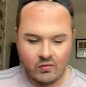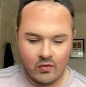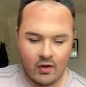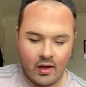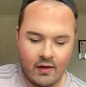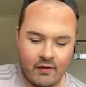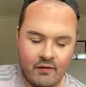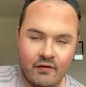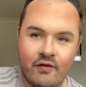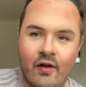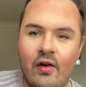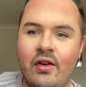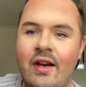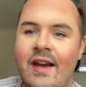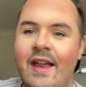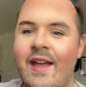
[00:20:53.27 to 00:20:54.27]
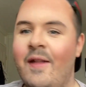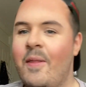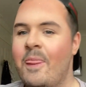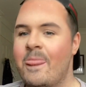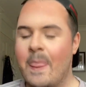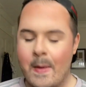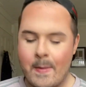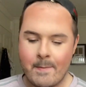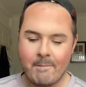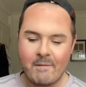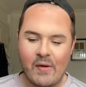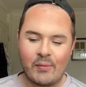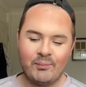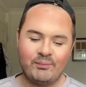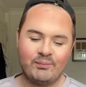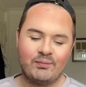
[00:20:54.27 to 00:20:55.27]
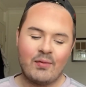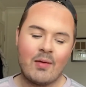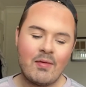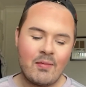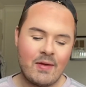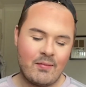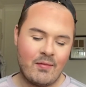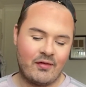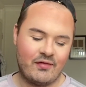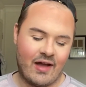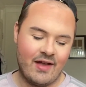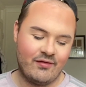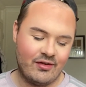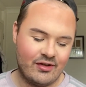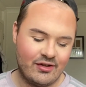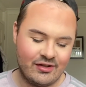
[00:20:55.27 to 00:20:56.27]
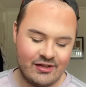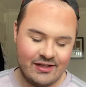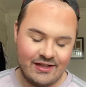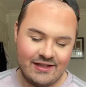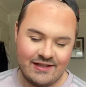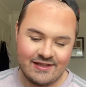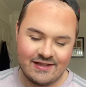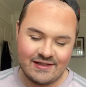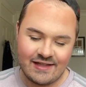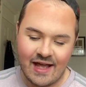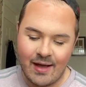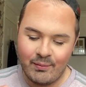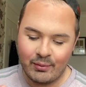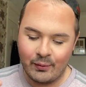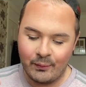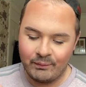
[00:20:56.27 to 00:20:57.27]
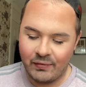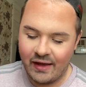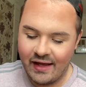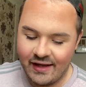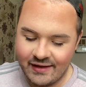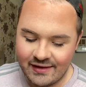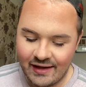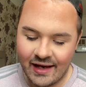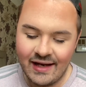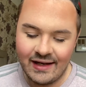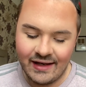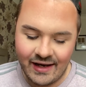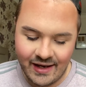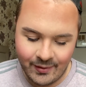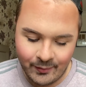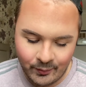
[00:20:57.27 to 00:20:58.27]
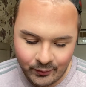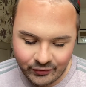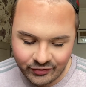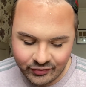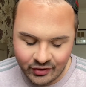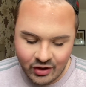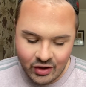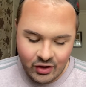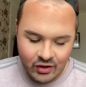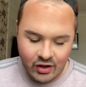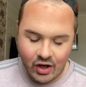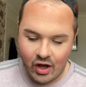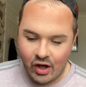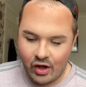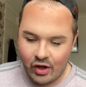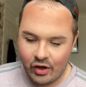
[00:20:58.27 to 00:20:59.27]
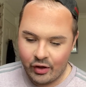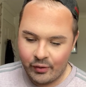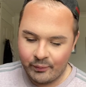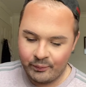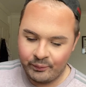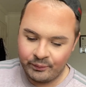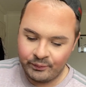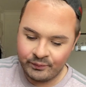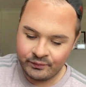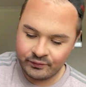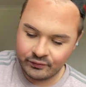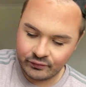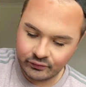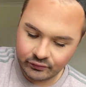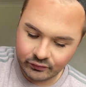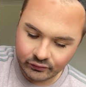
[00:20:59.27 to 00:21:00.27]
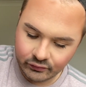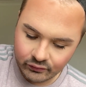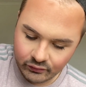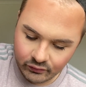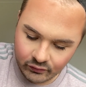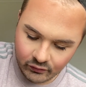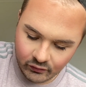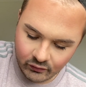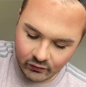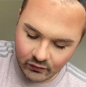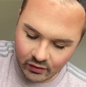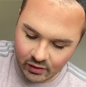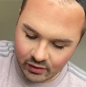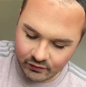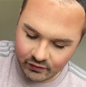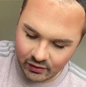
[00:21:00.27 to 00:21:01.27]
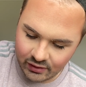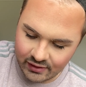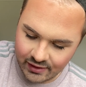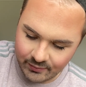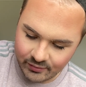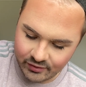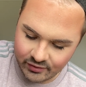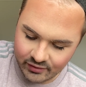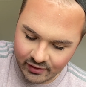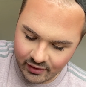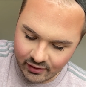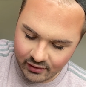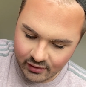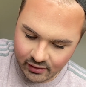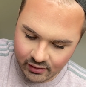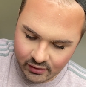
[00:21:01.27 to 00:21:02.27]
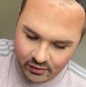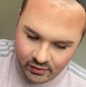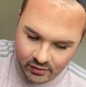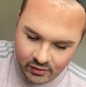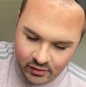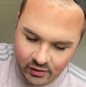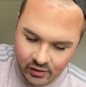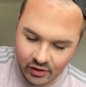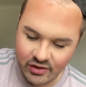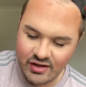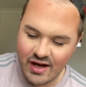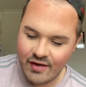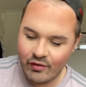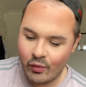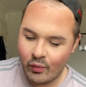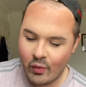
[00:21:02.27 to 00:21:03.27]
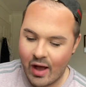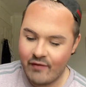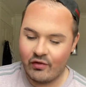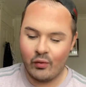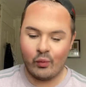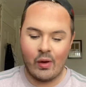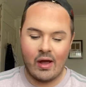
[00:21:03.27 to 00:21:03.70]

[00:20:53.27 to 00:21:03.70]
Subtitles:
And then finally, probably my favourite step is lips. I've got a lipstick. I never ever wear